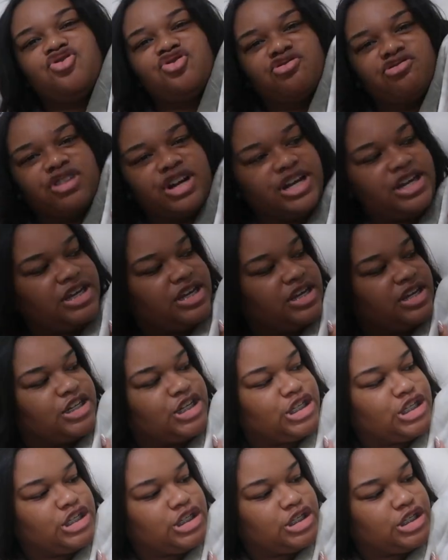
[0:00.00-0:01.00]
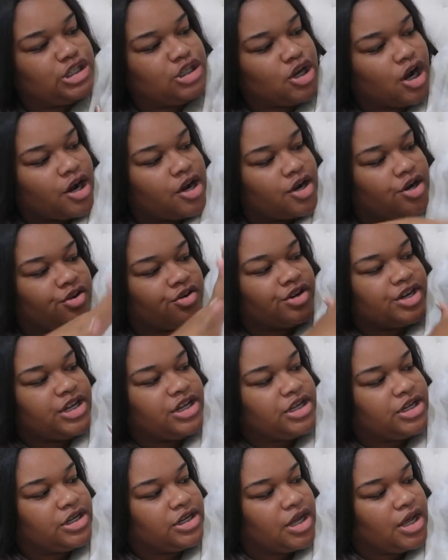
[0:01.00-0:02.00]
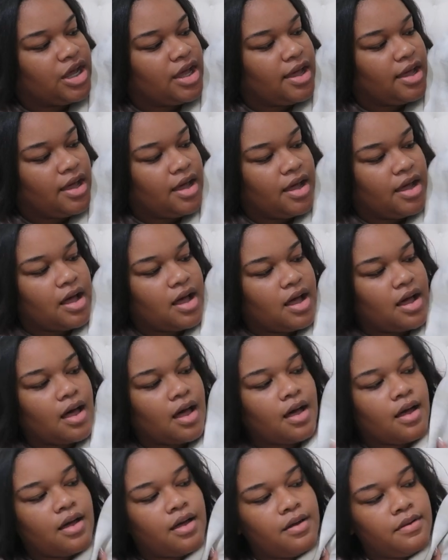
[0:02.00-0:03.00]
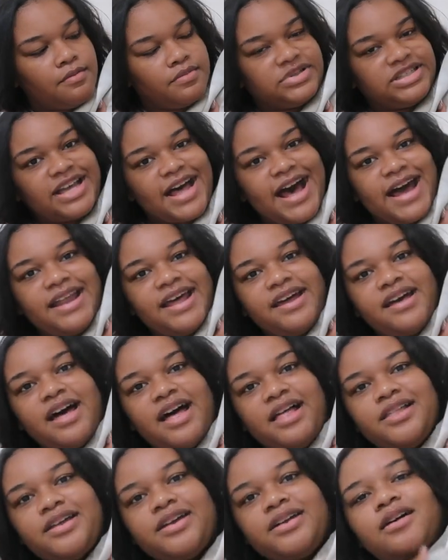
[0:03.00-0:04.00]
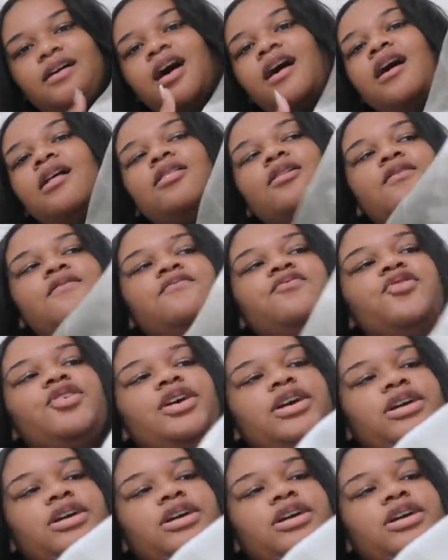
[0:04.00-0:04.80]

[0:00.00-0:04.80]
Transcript: greenish, dark green tie-dye color all over